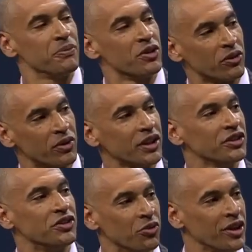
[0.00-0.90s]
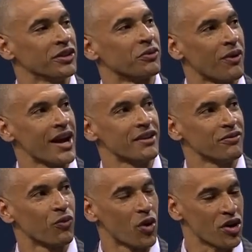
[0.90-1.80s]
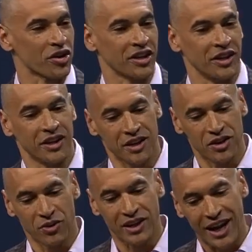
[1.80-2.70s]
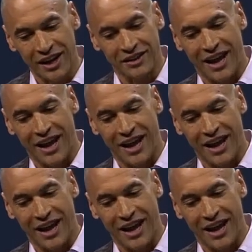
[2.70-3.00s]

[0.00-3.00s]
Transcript: you were really doing the right work and that you were getting